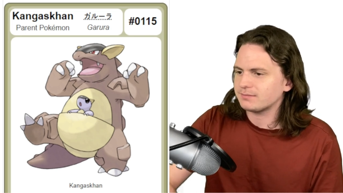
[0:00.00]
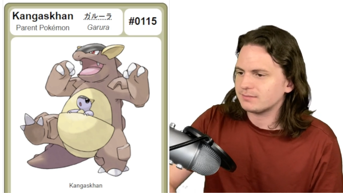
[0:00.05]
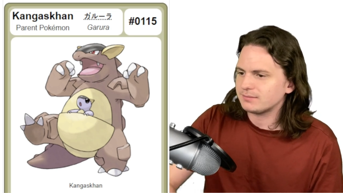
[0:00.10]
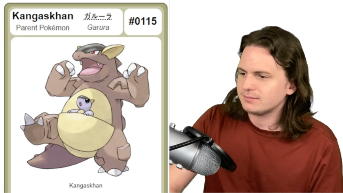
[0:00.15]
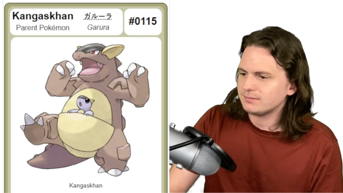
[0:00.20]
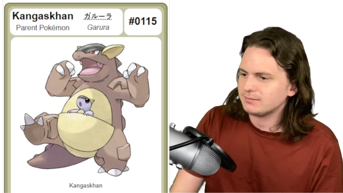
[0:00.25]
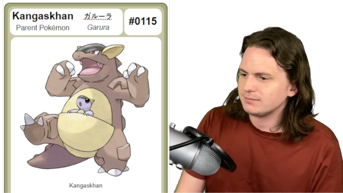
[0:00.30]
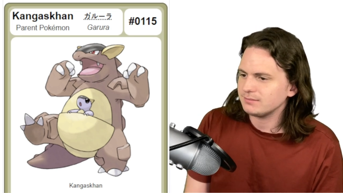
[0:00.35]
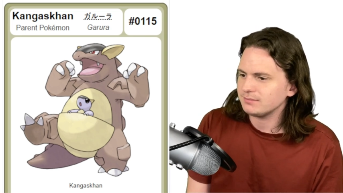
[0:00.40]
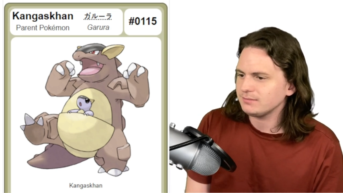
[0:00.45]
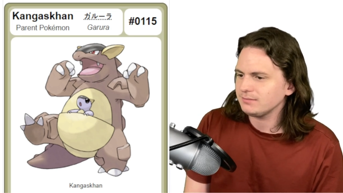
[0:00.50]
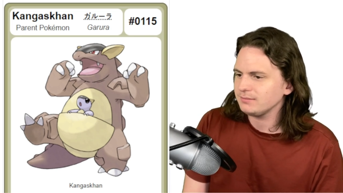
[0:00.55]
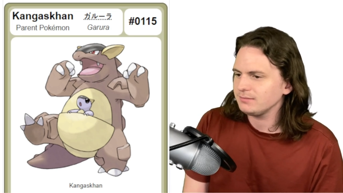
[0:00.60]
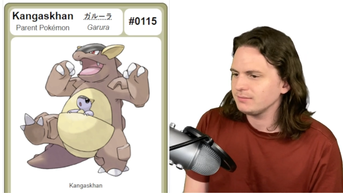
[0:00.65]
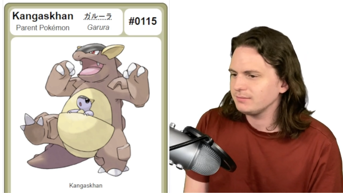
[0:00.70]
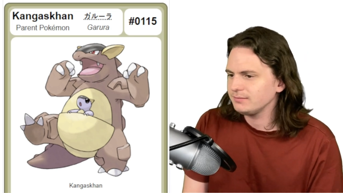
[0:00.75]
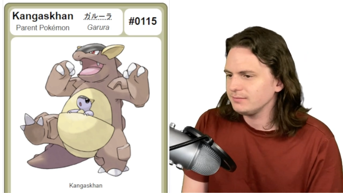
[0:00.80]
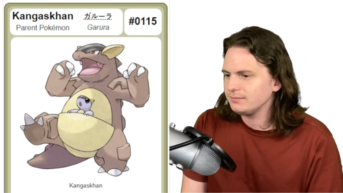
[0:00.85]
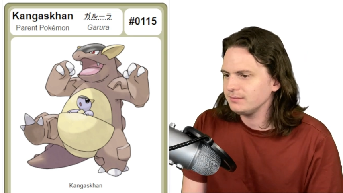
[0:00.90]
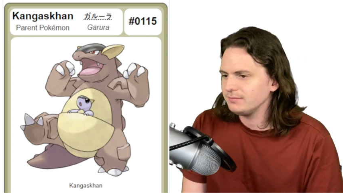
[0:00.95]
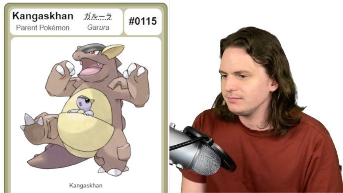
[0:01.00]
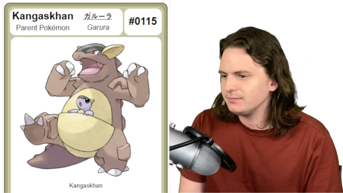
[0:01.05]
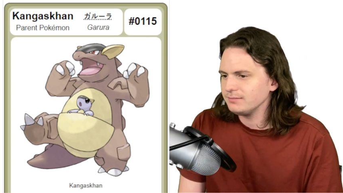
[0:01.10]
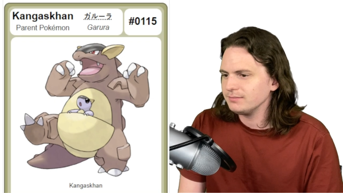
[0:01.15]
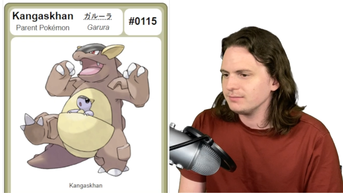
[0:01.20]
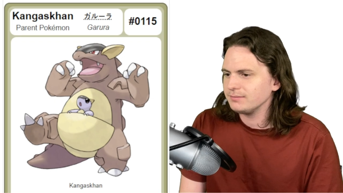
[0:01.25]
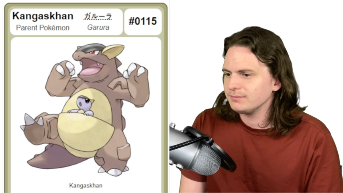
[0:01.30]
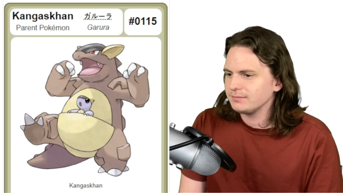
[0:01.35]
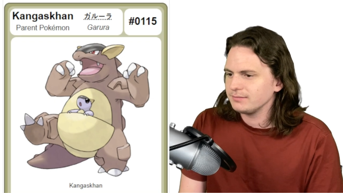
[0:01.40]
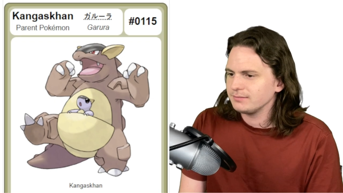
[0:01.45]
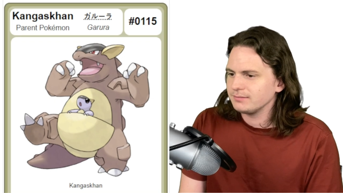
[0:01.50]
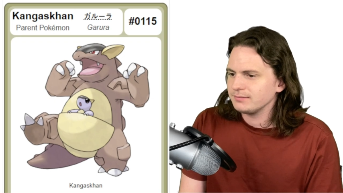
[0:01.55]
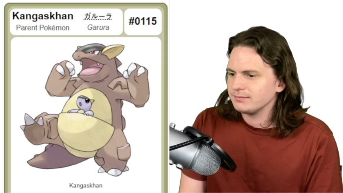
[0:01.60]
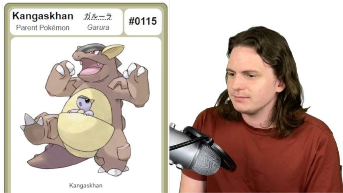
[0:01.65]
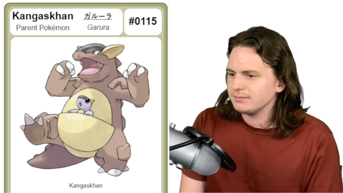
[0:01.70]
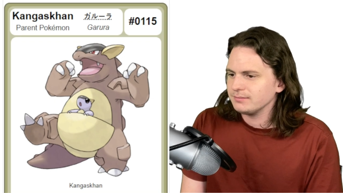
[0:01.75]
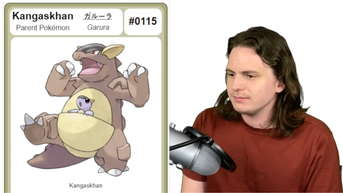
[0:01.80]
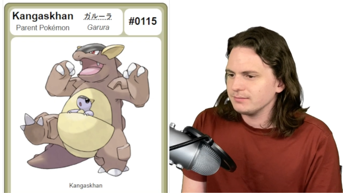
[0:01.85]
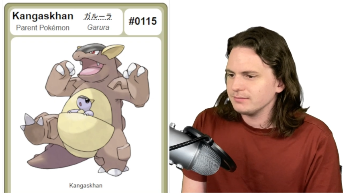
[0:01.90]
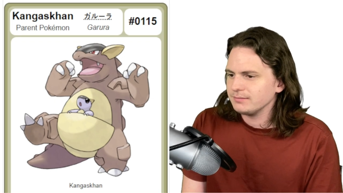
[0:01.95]

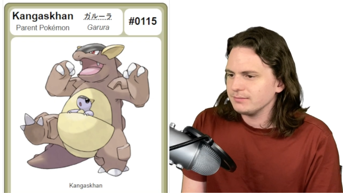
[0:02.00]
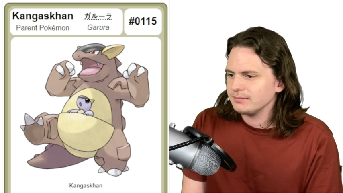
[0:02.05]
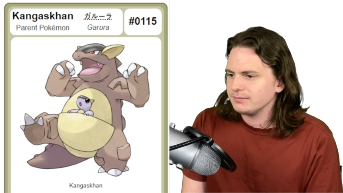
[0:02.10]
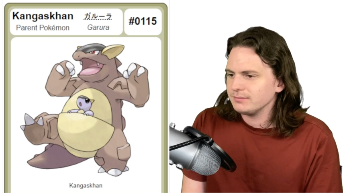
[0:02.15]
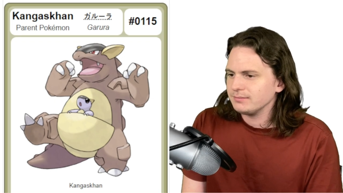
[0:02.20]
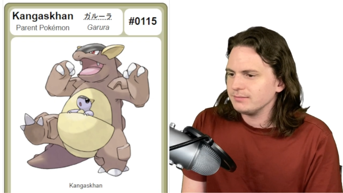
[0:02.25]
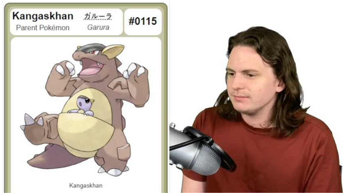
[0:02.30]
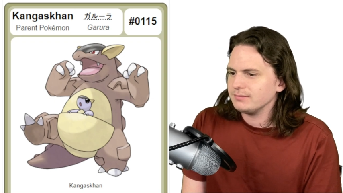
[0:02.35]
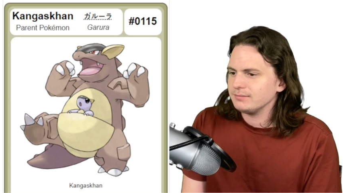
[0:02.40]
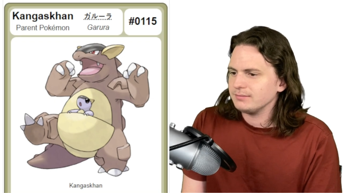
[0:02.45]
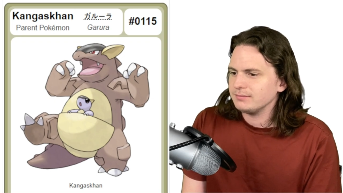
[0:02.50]
Nobody speaks.